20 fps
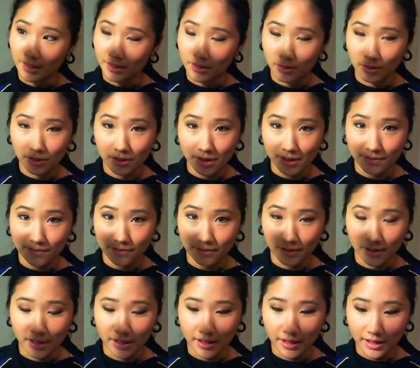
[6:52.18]

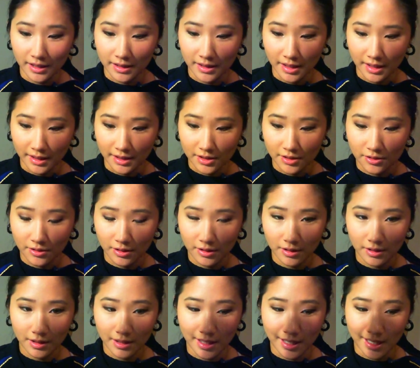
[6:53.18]
cruelty-free and
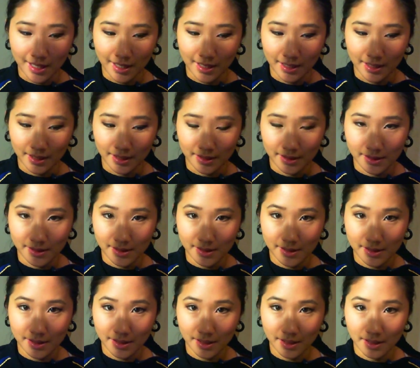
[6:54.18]
natural, and
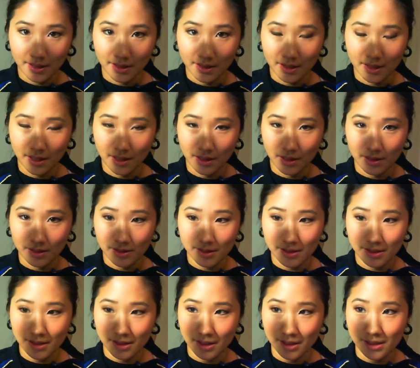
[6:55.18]

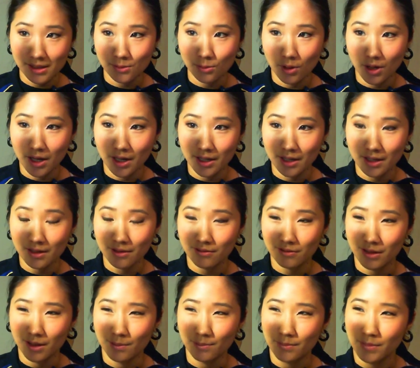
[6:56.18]
there's this one
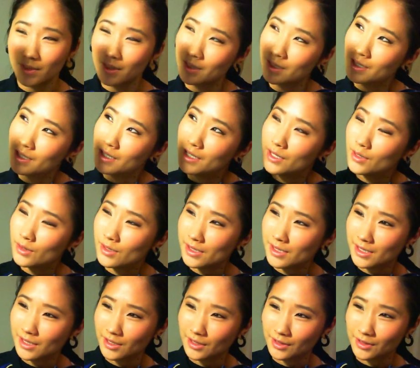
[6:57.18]
from, what
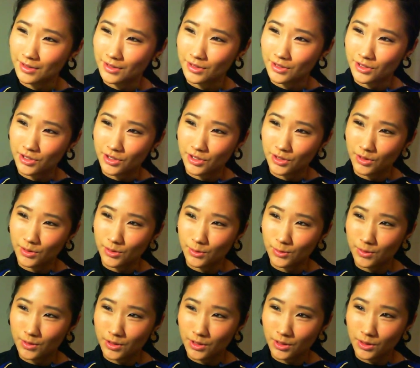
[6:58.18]
is it called,
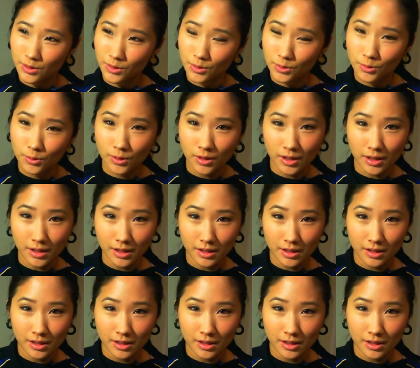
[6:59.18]
Juju